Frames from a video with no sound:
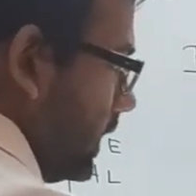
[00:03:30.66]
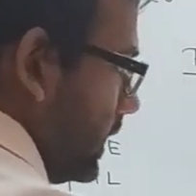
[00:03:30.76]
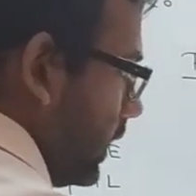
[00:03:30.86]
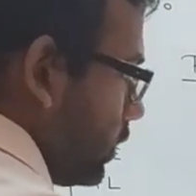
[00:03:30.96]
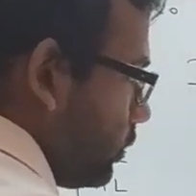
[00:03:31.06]

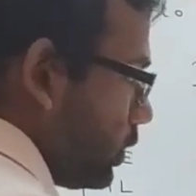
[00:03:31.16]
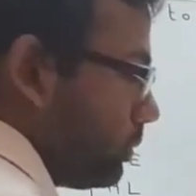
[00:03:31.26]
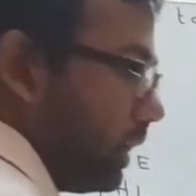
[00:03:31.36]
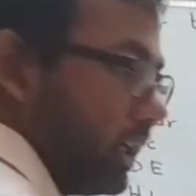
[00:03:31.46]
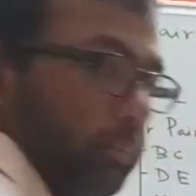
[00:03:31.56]
Now you want
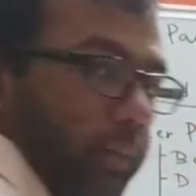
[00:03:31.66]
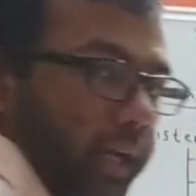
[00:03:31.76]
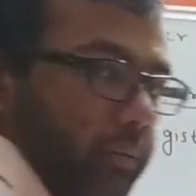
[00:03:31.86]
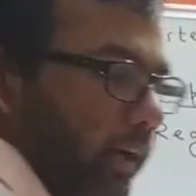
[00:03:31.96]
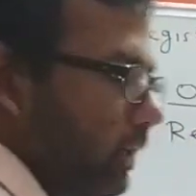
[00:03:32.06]
to multiply
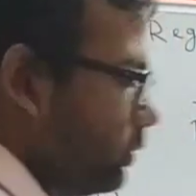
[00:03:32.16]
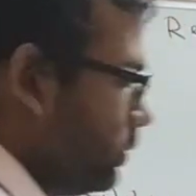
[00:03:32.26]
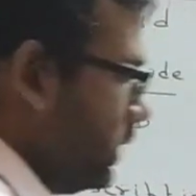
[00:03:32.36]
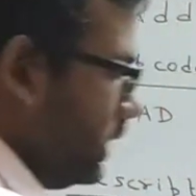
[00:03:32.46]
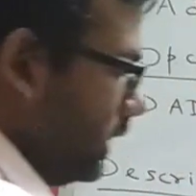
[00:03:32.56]
it by 2.
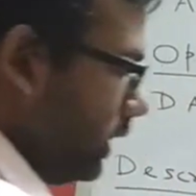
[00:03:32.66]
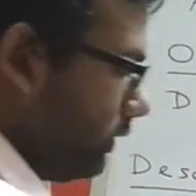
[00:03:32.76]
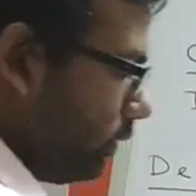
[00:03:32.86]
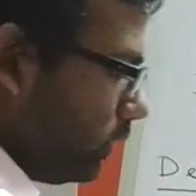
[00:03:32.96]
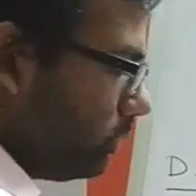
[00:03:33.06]
Now if you want to